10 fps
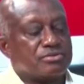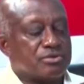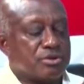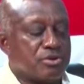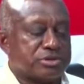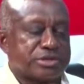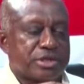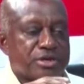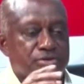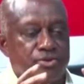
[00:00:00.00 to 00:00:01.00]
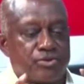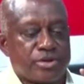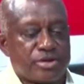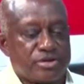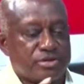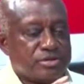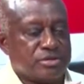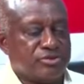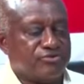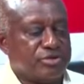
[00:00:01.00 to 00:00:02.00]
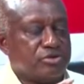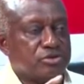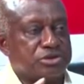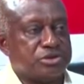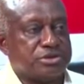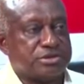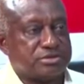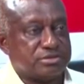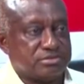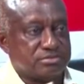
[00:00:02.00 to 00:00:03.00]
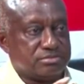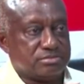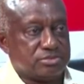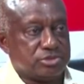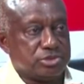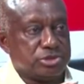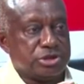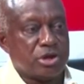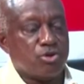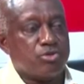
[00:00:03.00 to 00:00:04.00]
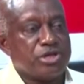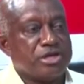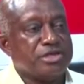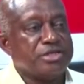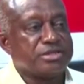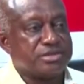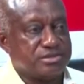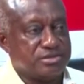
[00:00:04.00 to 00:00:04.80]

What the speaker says: I was a share the various sheets, and I will be a neat.